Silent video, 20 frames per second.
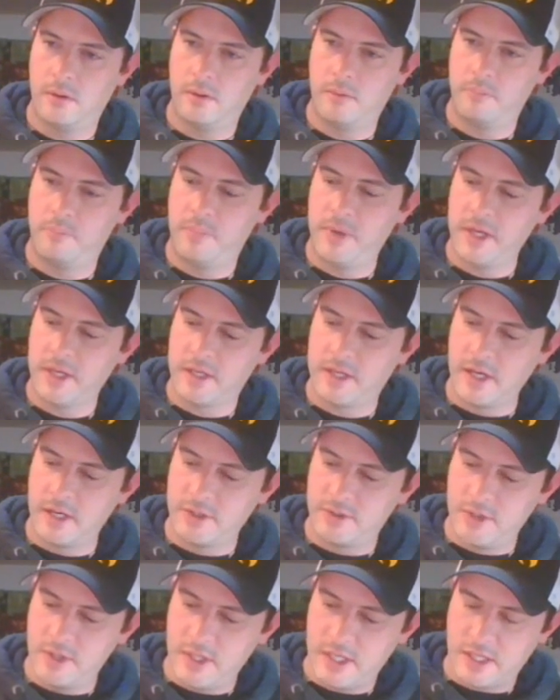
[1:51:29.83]
Big
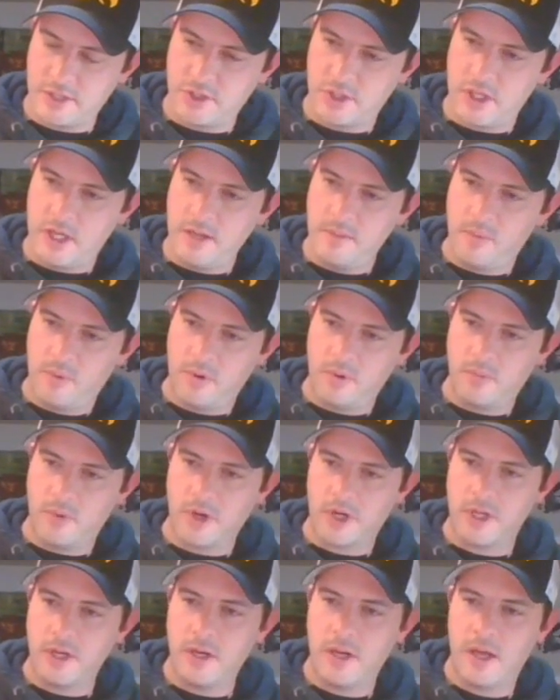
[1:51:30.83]
Country, you got your keyboard
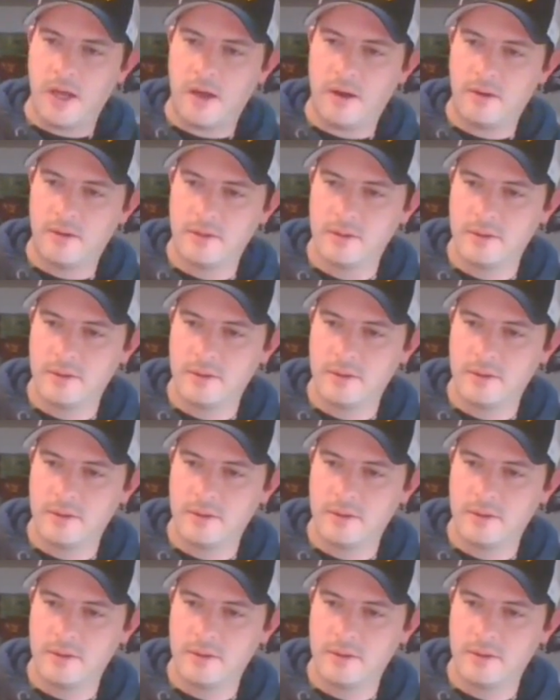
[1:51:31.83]
working now?